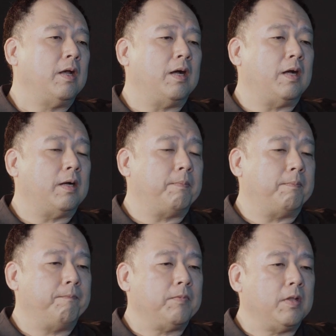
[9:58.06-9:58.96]

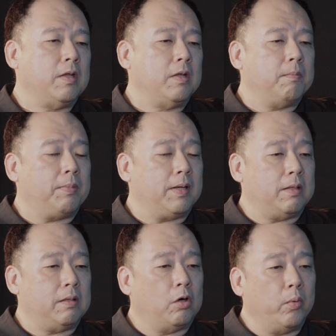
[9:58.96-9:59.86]
Um,
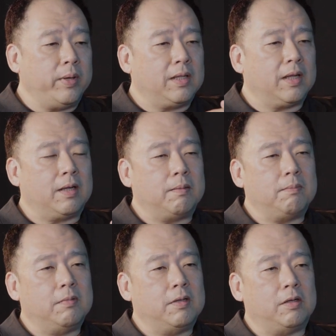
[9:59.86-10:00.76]
but going there,
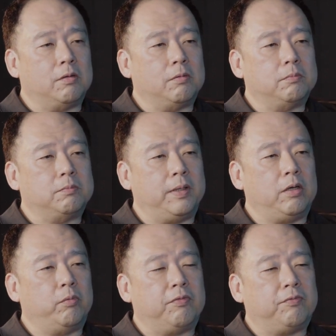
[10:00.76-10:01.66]
you know,
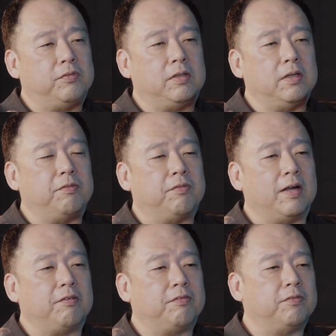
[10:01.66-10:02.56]
being with
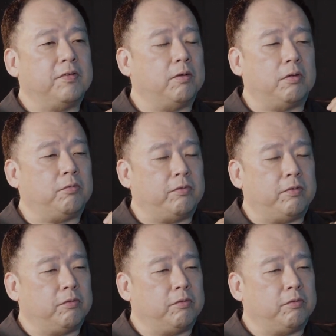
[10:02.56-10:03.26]
35, uh, with,